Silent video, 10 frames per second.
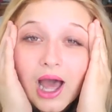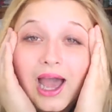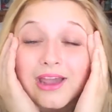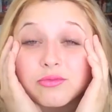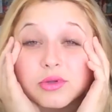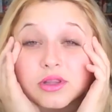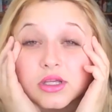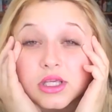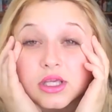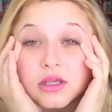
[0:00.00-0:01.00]
I have been
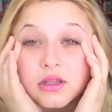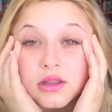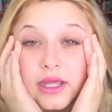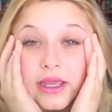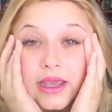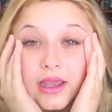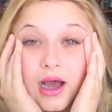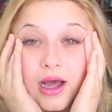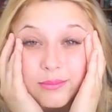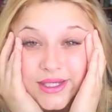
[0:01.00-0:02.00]
looking like a
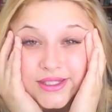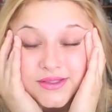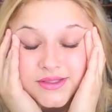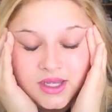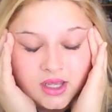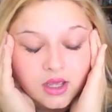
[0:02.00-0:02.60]
hot mess.